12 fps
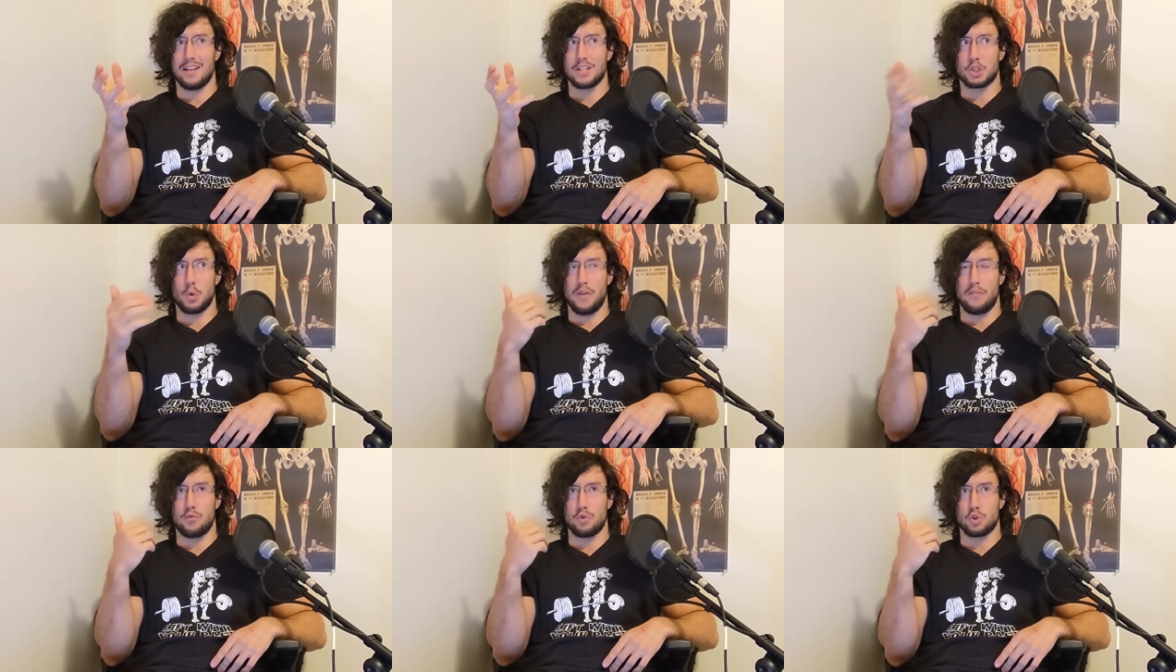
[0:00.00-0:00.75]
So
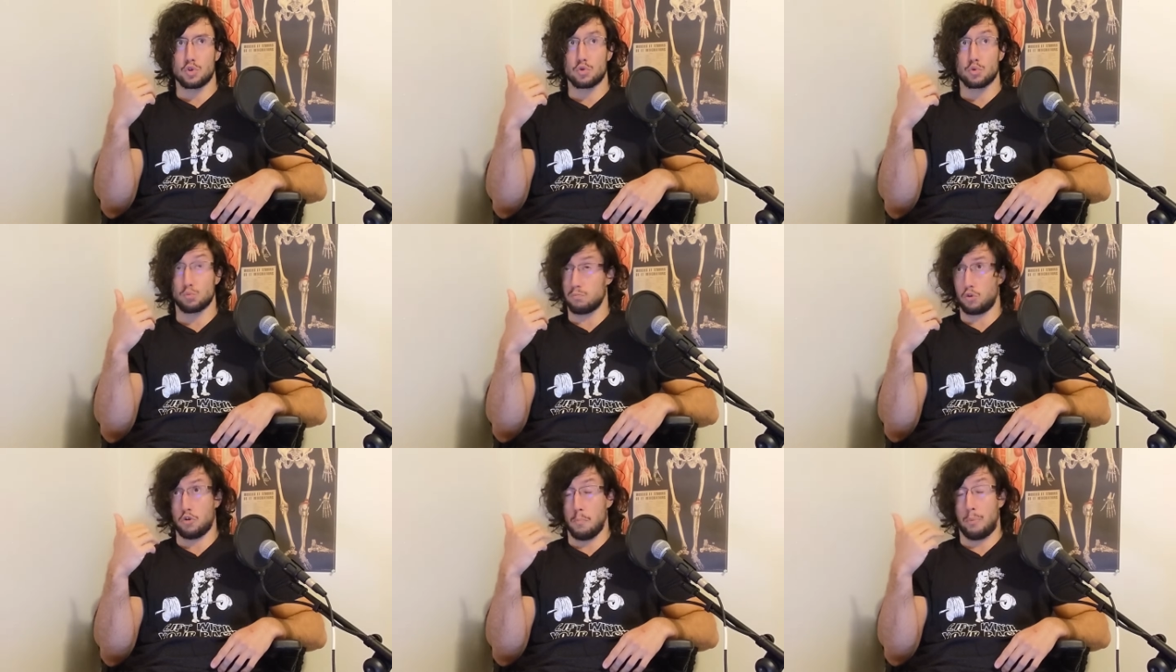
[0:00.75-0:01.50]
if you just
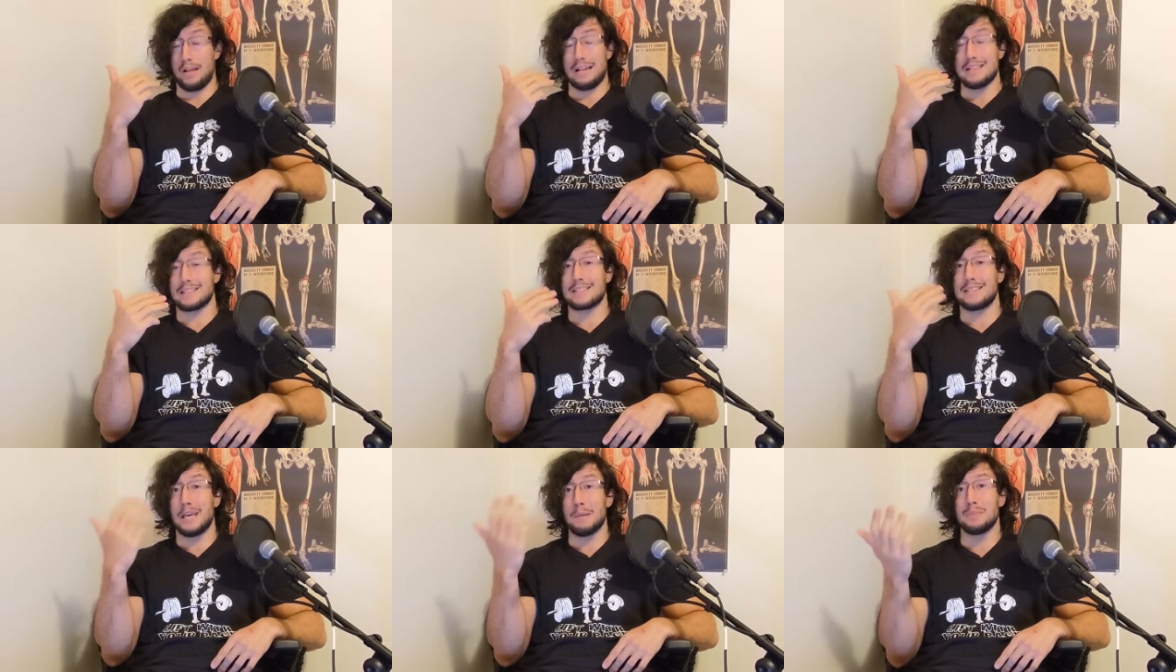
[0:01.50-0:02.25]
completely
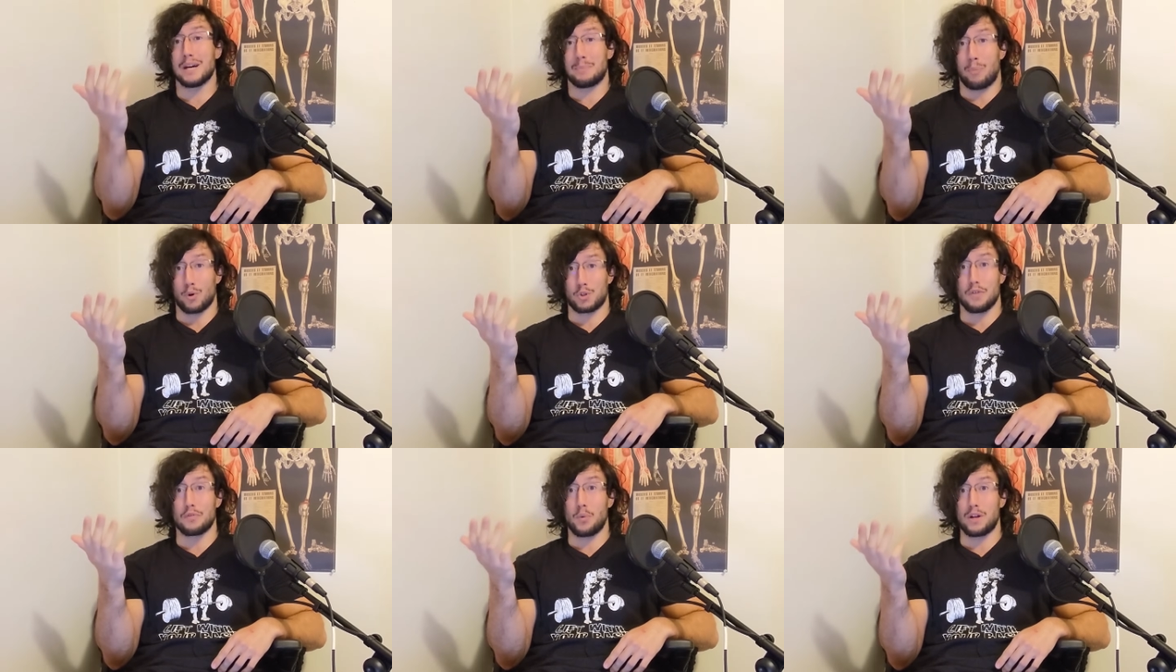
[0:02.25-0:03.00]
skip that
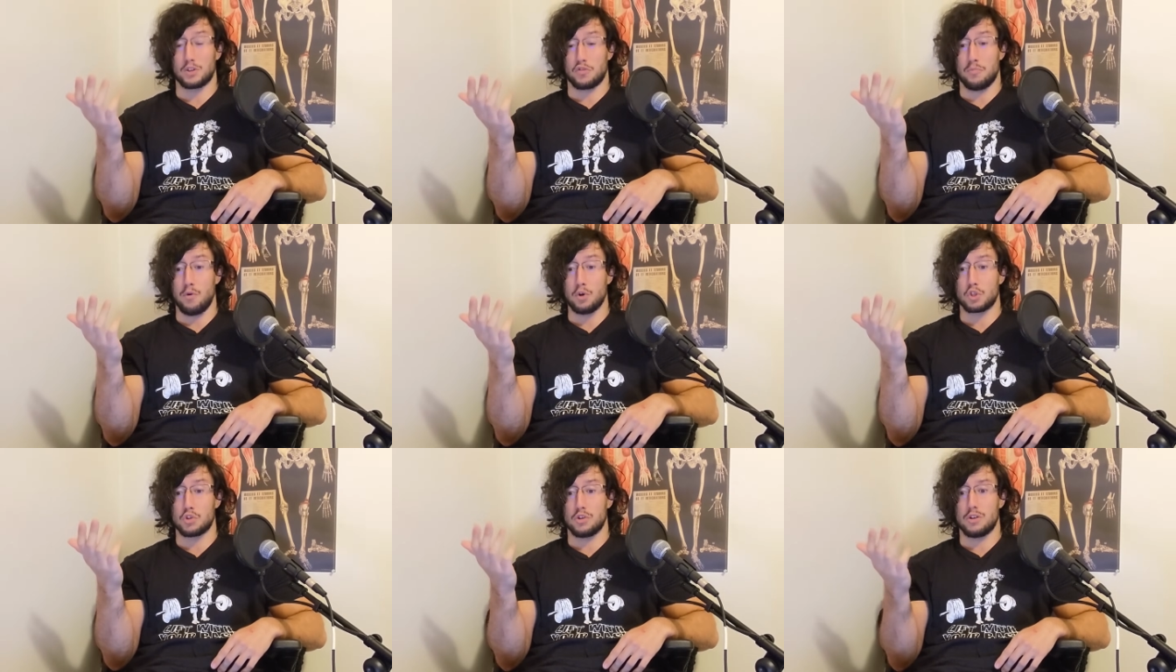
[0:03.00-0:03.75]
portion of the range of
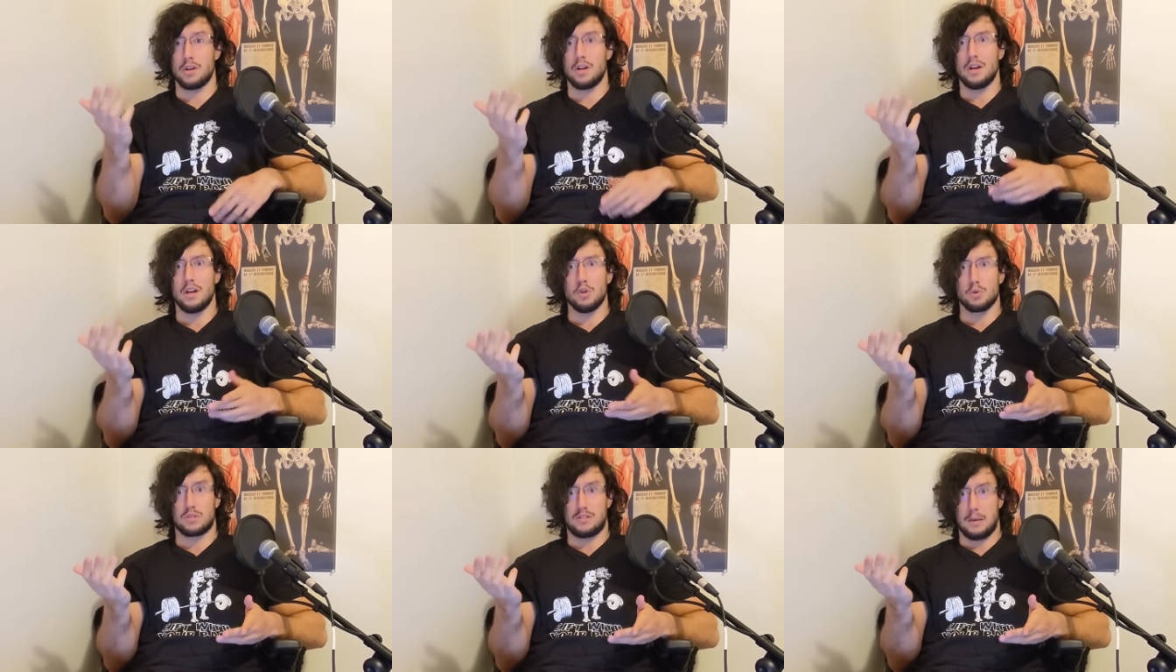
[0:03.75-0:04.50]
motion,
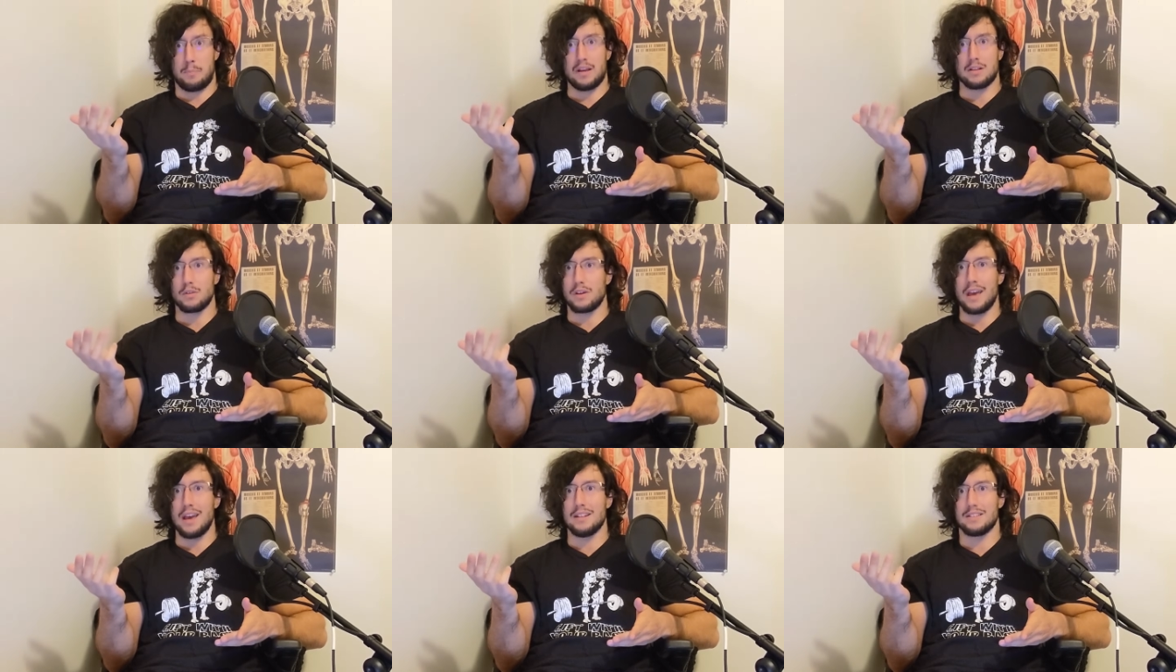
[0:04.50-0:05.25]
you're skipping the
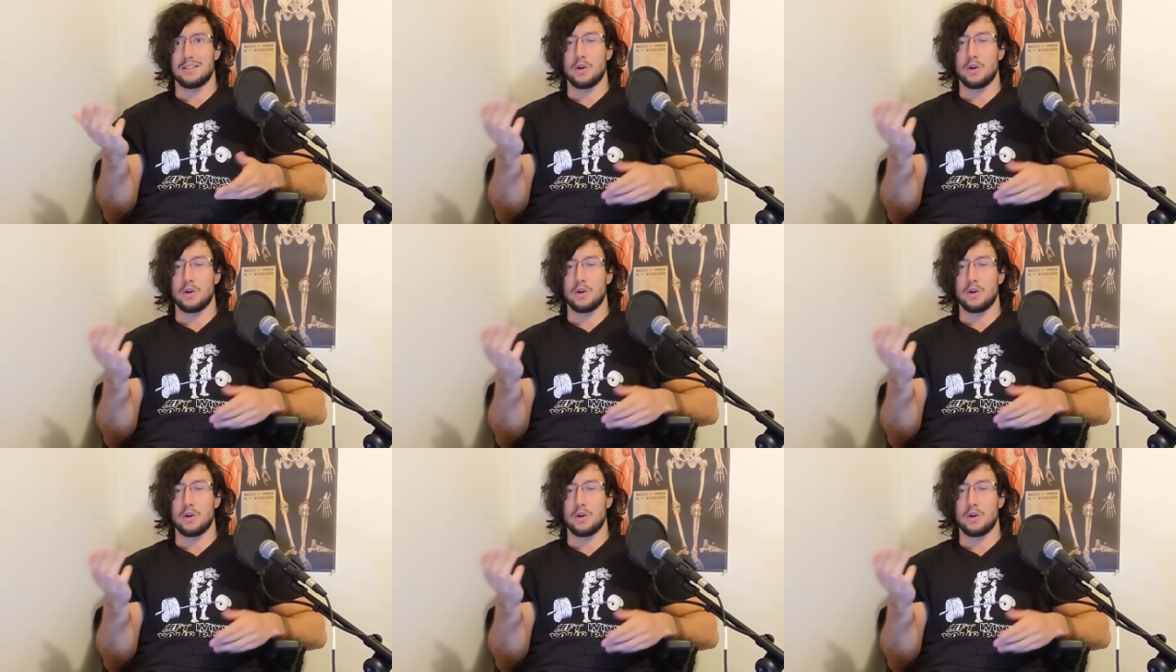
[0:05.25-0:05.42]
gains.